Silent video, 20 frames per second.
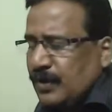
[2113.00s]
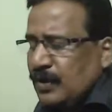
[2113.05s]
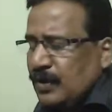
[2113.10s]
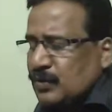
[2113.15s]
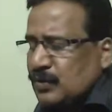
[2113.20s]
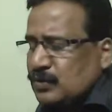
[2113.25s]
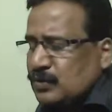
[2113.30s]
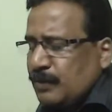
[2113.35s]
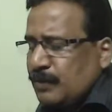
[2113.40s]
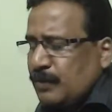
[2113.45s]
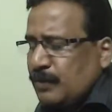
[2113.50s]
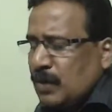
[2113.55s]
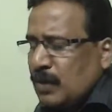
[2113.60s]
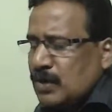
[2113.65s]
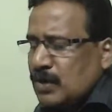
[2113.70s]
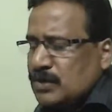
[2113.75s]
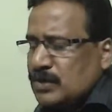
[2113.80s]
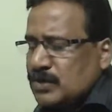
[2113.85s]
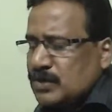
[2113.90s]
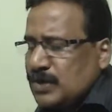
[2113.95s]
So
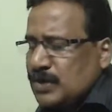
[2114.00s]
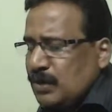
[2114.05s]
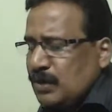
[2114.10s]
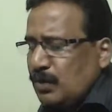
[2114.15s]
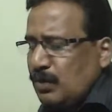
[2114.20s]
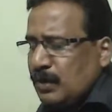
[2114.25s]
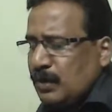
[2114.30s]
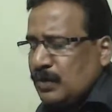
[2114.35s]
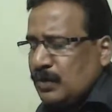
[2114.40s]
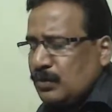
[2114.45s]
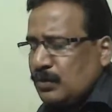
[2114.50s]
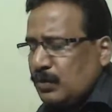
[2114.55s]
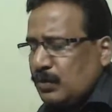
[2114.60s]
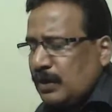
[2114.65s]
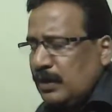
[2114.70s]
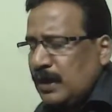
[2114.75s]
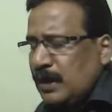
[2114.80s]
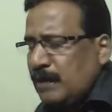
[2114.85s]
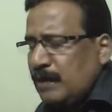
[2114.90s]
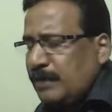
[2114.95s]
plus 0 into
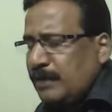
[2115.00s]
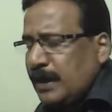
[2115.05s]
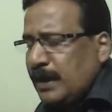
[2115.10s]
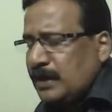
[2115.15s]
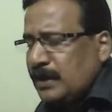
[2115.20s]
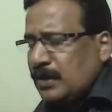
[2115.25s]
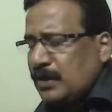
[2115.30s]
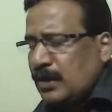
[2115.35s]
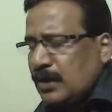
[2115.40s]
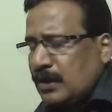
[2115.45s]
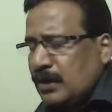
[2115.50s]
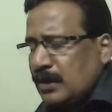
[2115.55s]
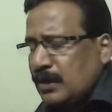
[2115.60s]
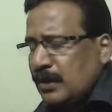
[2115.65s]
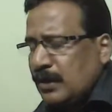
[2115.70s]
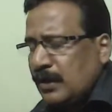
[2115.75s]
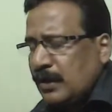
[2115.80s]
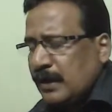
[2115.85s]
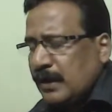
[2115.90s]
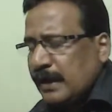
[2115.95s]
leaving the
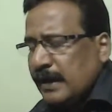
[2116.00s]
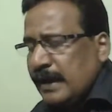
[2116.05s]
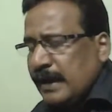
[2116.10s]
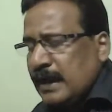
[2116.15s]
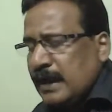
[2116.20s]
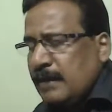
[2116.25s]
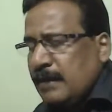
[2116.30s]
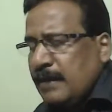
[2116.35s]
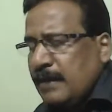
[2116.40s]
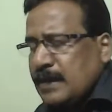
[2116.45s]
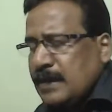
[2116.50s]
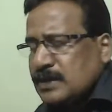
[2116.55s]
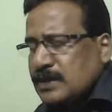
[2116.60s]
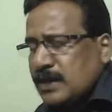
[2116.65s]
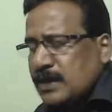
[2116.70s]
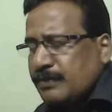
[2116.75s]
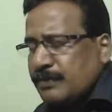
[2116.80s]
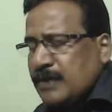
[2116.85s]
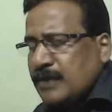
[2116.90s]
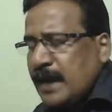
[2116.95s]
elements
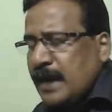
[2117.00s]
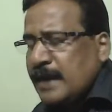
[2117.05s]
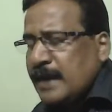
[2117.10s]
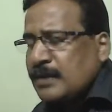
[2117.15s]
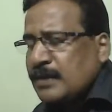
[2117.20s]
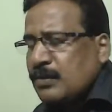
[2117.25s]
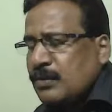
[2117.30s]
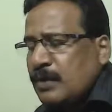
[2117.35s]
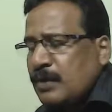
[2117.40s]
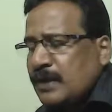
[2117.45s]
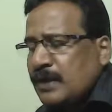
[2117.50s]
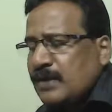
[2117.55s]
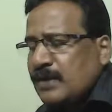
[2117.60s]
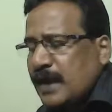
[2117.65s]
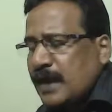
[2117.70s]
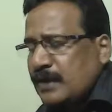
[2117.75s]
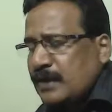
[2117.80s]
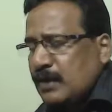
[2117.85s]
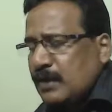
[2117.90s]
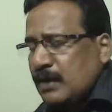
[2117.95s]
of third row and
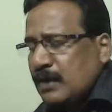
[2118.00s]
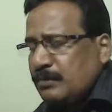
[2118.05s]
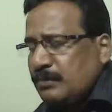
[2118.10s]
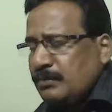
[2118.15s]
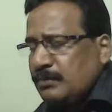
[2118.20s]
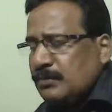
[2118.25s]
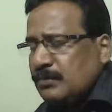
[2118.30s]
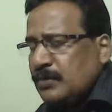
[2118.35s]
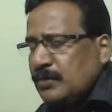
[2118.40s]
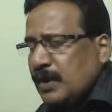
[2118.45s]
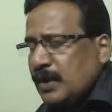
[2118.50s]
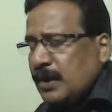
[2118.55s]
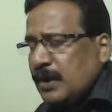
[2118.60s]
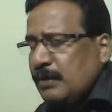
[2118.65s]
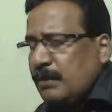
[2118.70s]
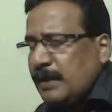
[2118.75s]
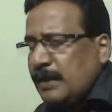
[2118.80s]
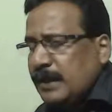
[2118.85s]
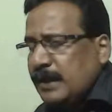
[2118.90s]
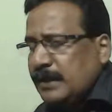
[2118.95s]
third column,
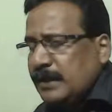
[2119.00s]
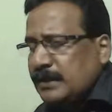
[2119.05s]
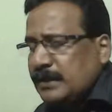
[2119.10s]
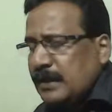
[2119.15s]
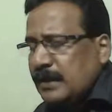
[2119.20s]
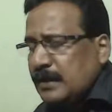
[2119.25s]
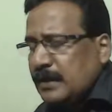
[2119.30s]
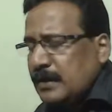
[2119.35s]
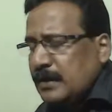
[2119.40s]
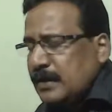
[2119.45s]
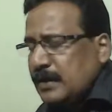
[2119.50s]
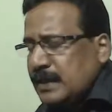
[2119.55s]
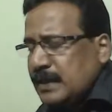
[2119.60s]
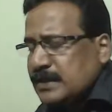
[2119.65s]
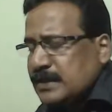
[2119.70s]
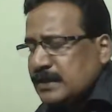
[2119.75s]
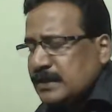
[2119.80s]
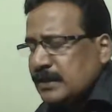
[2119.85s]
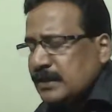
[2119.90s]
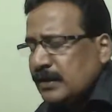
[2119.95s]
remaining
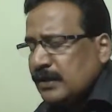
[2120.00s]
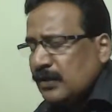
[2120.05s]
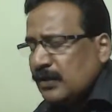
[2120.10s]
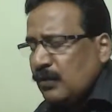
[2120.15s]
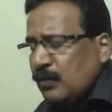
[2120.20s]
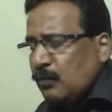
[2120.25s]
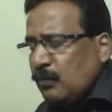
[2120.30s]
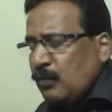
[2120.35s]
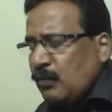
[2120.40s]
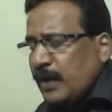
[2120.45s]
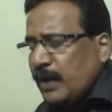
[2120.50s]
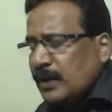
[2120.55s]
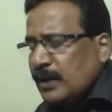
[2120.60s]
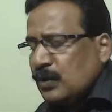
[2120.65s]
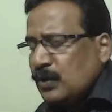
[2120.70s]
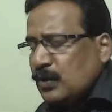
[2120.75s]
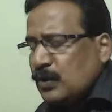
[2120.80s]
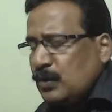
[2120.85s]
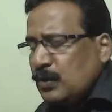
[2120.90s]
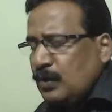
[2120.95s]
is
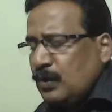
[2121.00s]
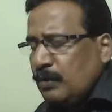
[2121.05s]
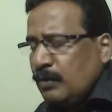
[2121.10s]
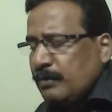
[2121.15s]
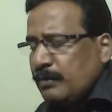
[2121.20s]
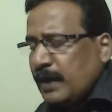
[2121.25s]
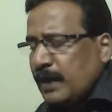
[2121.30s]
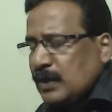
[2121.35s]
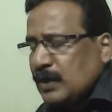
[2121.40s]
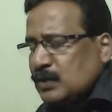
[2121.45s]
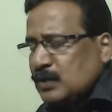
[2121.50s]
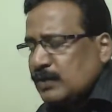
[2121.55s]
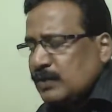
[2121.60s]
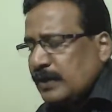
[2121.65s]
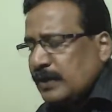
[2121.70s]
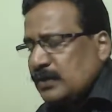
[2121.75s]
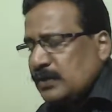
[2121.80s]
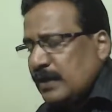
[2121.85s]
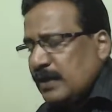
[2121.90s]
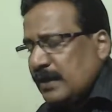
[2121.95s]
1, 2, minus
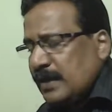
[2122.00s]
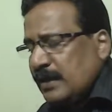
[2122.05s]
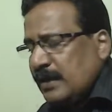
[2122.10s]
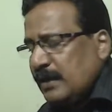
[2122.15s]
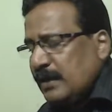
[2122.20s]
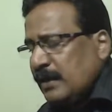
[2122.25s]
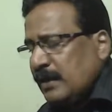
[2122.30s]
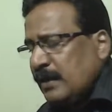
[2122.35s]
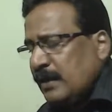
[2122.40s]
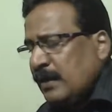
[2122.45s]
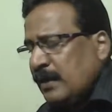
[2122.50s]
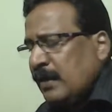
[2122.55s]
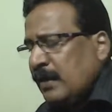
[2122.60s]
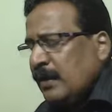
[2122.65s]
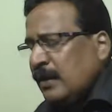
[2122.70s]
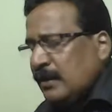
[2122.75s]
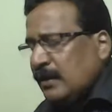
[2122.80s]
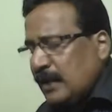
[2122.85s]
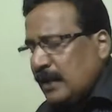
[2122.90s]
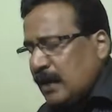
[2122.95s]
1, 3.
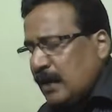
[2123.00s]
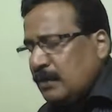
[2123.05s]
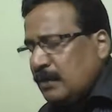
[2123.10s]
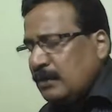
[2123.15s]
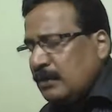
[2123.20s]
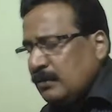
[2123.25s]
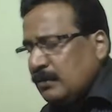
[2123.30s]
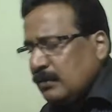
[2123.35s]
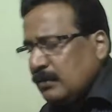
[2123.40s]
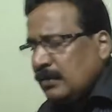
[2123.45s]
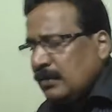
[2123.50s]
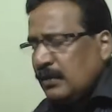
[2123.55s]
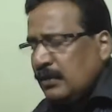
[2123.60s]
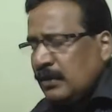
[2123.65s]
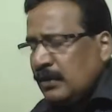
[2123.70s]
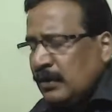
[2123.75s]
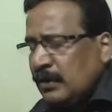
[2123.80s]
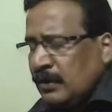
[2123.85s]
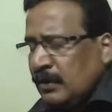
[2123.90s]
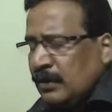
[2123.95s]
Now
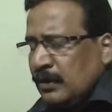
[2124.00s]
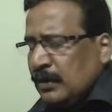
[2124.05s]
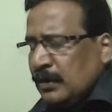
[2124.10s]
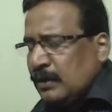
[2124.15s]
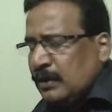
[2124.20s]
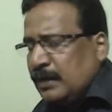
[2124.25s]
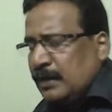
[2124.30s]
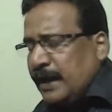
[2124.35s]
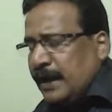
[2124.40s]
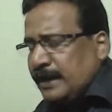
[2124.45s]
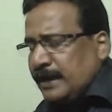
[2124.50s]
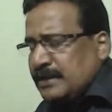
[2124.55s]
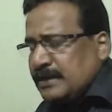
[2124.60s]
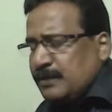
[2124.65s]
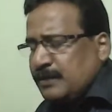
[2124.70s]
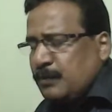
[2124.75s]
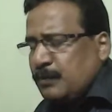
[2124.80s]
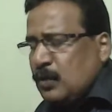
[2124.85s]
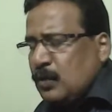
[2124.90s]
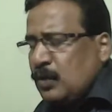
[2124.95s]
you will get
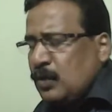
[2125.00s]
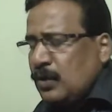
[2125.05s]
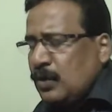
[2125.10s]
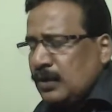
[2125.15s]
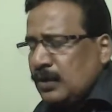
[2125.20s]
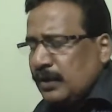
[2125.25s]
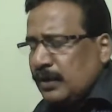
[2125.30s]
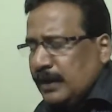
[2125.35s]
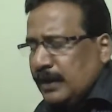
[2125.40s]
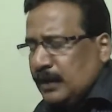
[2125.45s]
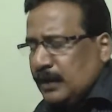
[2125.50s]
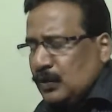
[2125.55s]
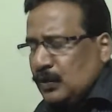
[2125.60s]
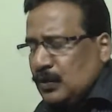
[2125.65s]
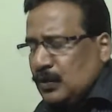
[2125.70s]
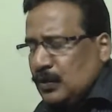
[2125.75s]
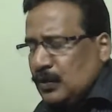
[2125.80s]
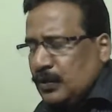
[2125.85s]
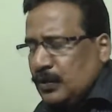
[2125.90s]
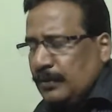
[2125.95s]
4
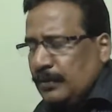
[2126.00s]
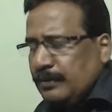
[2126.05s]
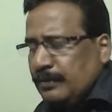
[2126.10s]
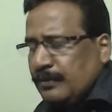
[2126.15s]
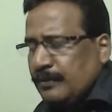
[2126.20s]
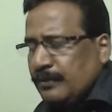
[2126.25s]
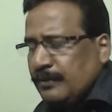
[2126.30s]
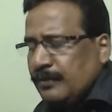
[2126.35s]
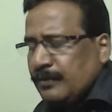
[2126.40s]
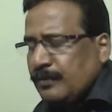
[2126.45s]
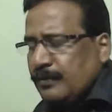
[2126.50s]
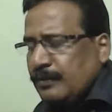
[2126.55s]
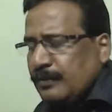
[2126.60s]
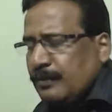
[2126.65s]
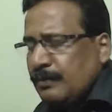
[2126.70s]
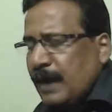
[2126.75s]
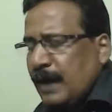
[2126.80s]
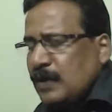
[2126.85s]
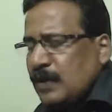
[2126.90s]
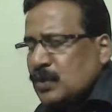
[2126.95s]
into
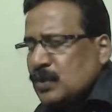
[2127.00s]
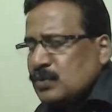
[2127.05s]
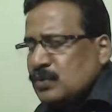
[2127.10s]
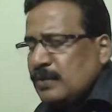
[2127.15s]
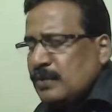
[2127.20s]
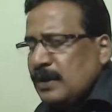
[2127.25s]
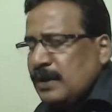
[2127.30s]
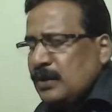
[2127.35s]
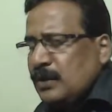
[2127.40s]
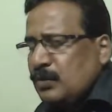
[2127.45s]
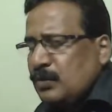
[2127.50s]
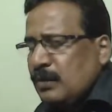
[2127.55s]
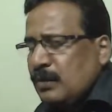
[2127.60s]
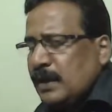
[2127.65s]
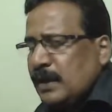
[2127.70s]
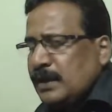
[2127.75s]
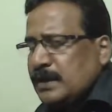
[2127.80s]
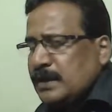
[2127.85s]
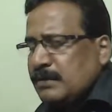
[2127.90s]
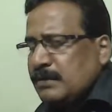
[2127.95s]
minus 1 into
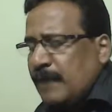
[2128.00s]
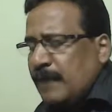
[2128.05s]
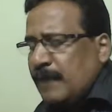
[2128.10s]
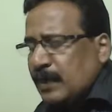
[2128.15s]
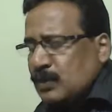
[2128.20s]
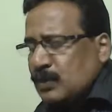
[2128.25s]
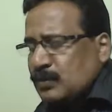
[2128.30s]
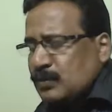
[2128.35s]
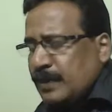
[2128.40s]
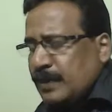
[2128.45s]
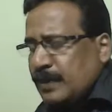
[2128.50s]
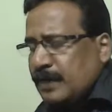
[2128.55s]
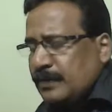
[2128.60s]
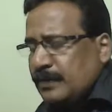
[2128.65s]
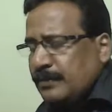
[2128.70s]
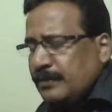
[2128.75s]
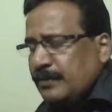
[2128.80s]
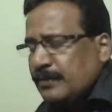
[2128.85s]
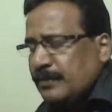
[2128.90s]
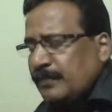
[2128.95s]
1, it is a minus 1.